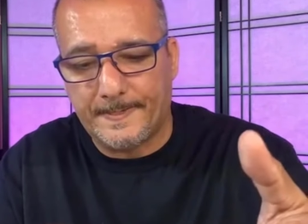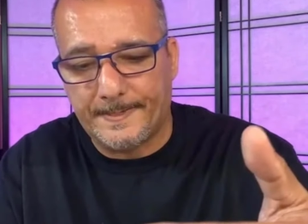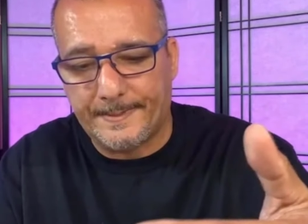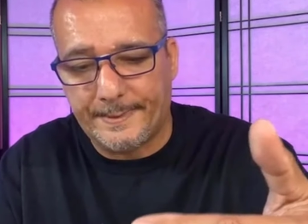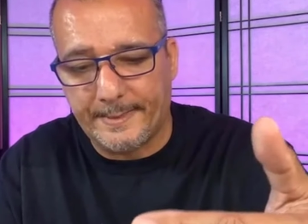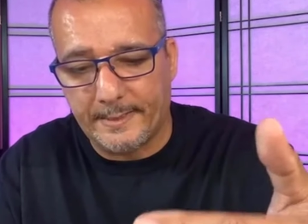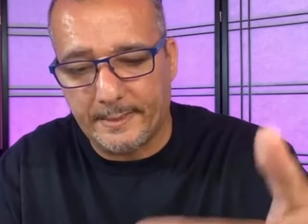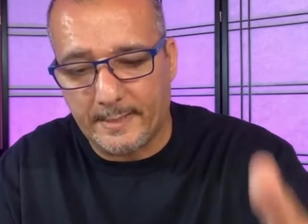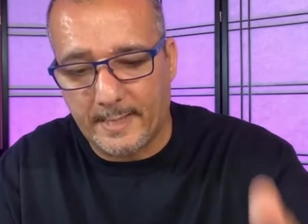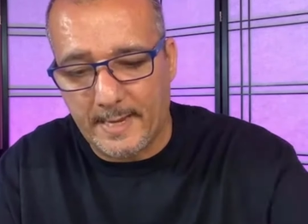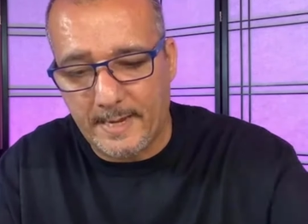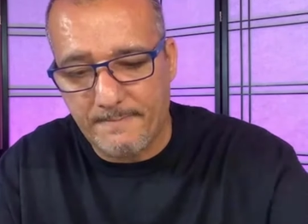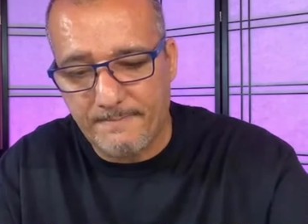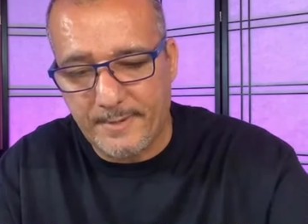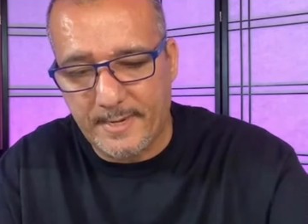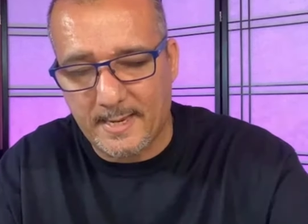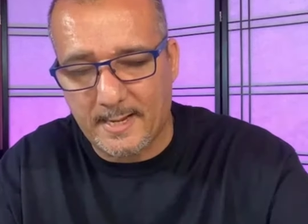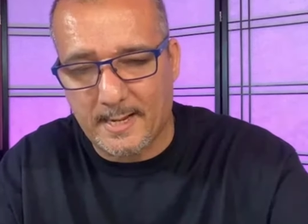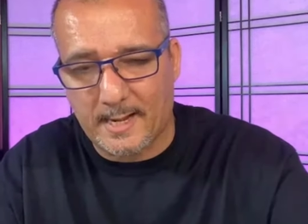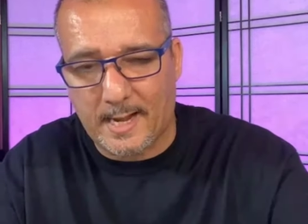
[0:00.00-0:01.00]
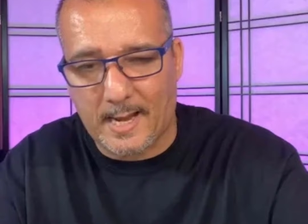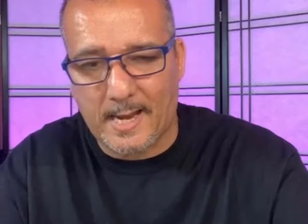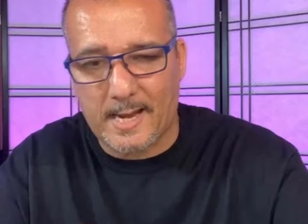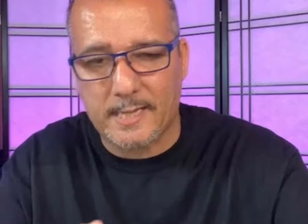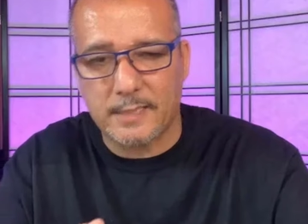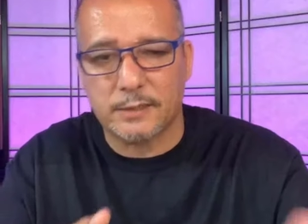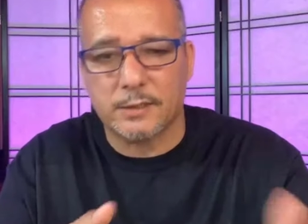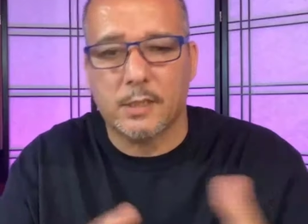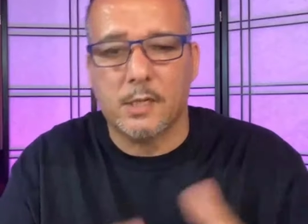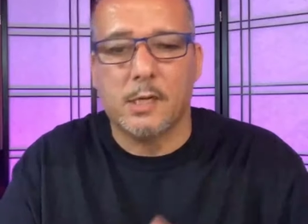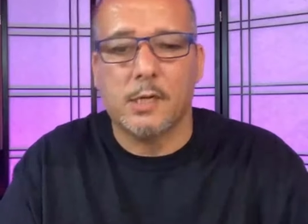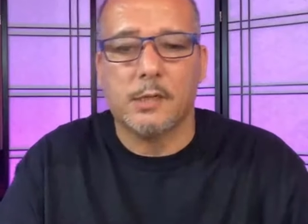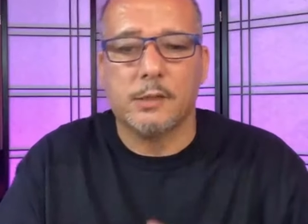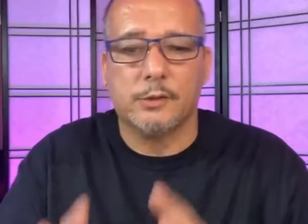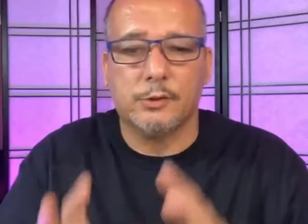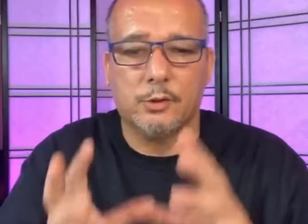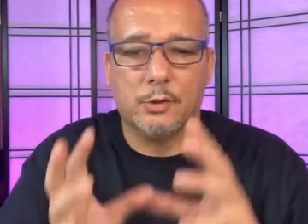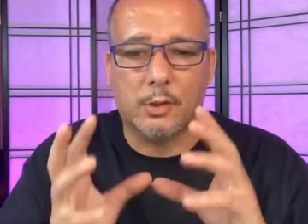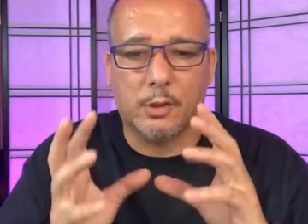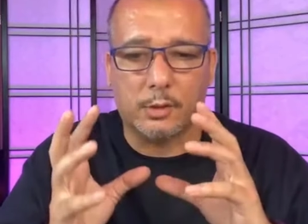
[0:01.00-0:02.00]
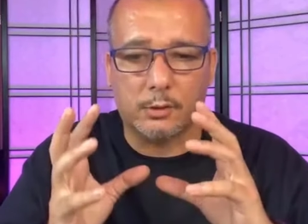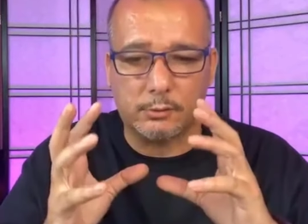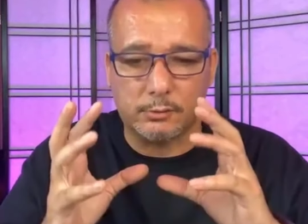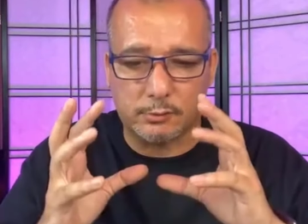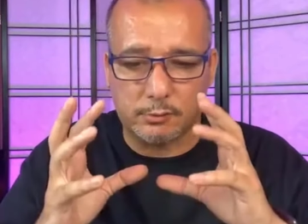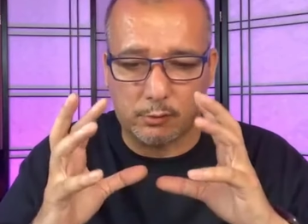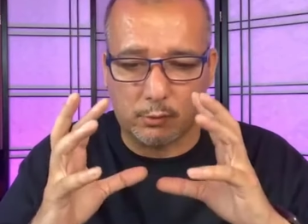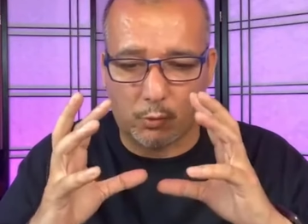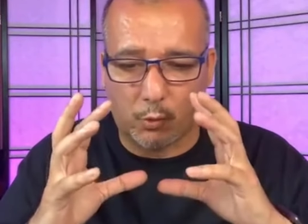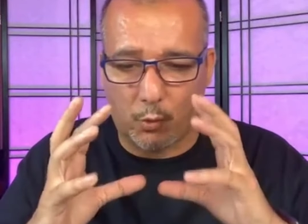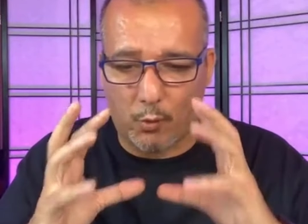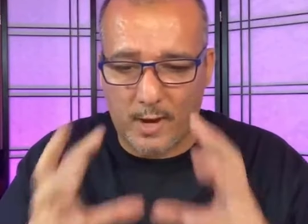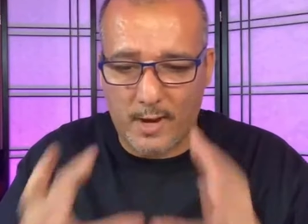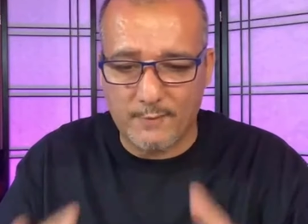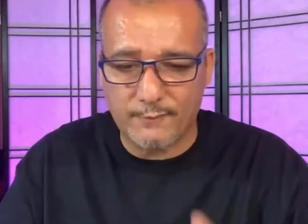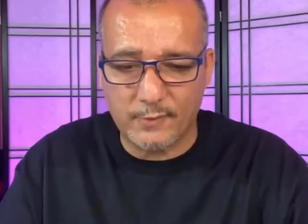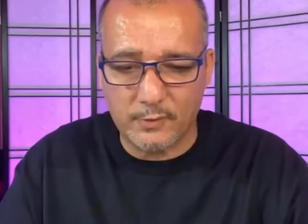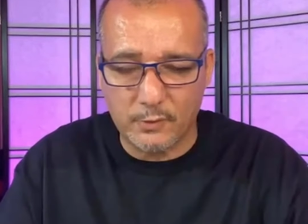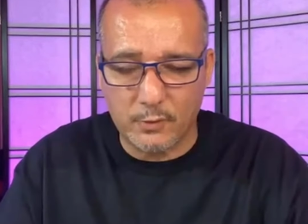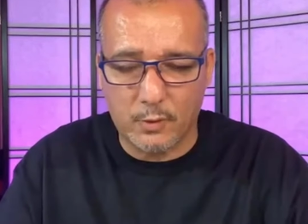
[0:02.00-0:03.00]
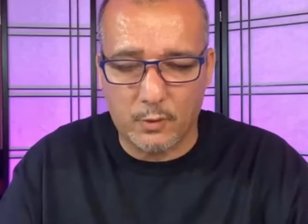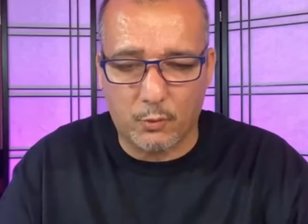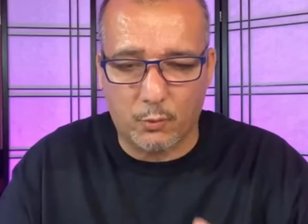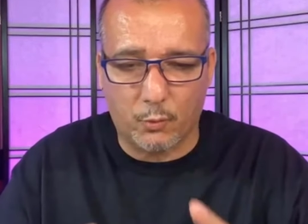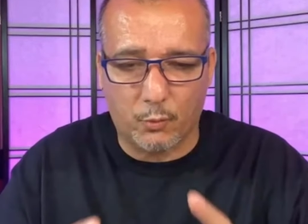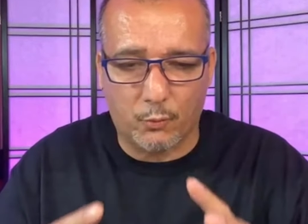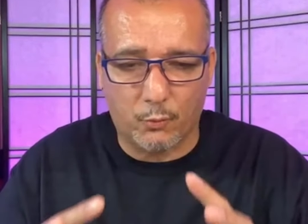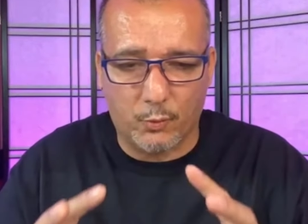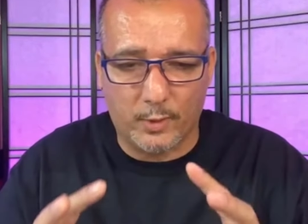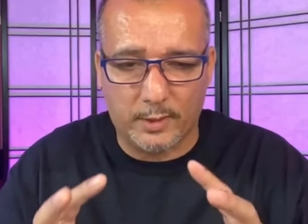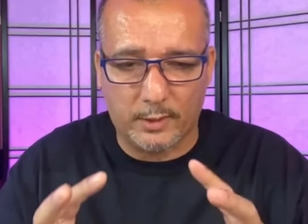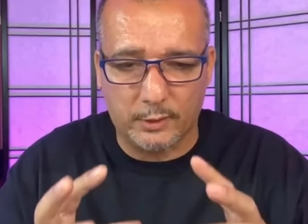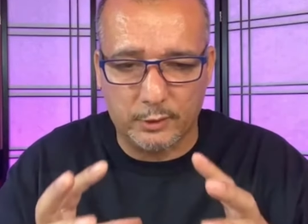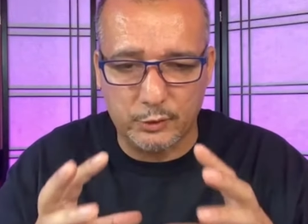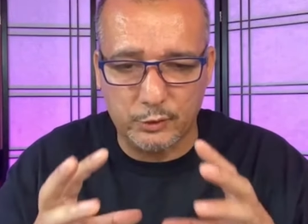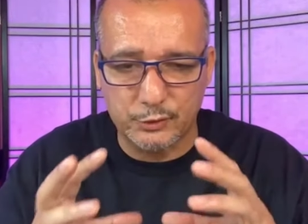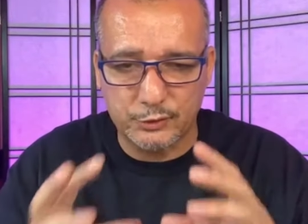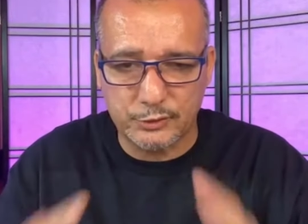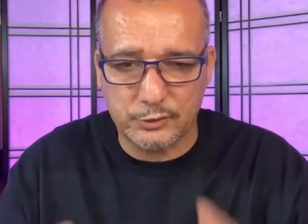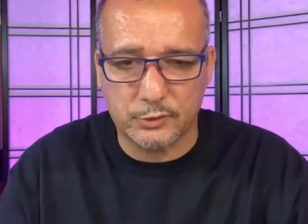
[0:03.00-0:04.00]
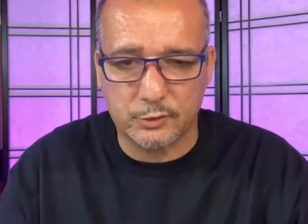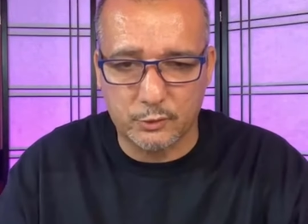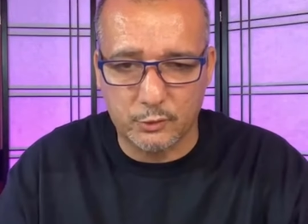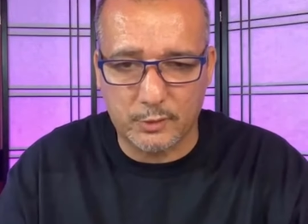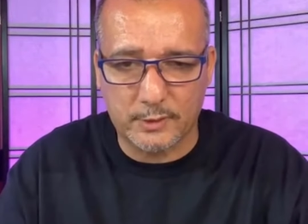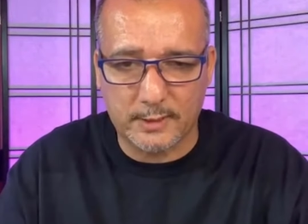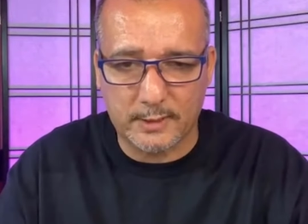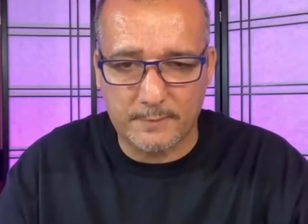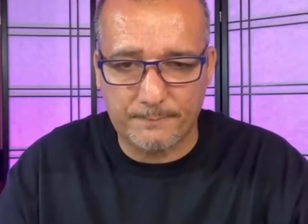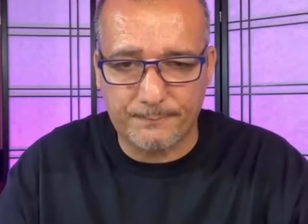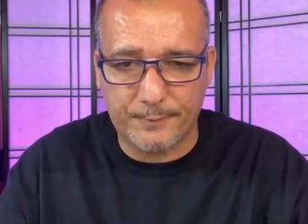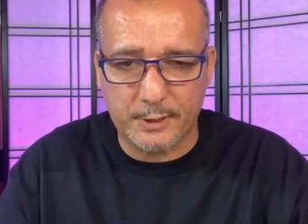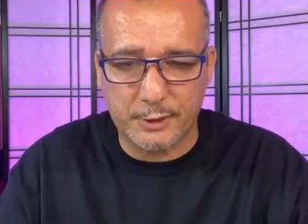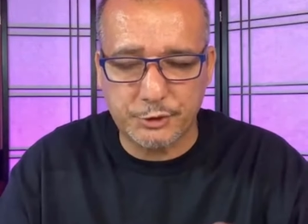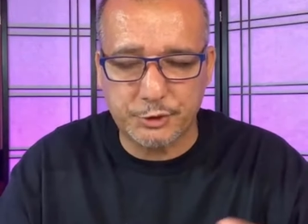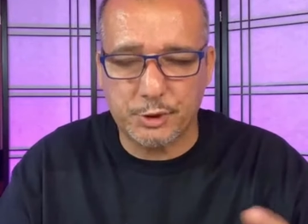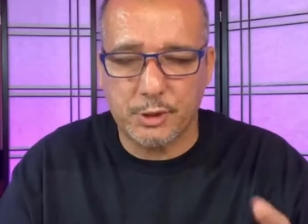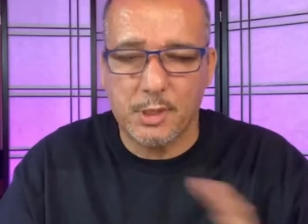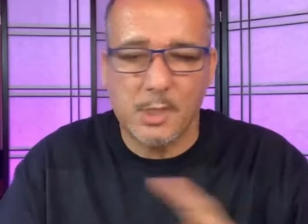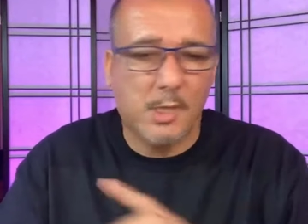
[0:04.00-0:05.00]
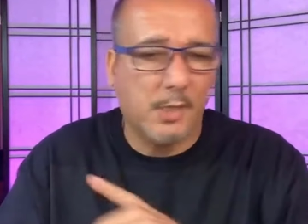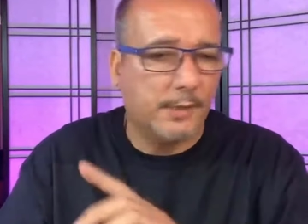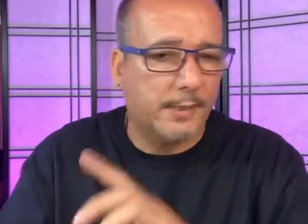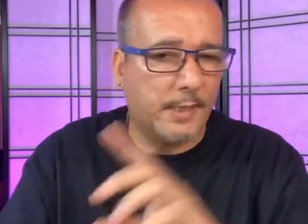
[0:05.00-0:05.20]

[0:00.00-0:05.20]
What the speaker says: the ambient light, when users look at the picture,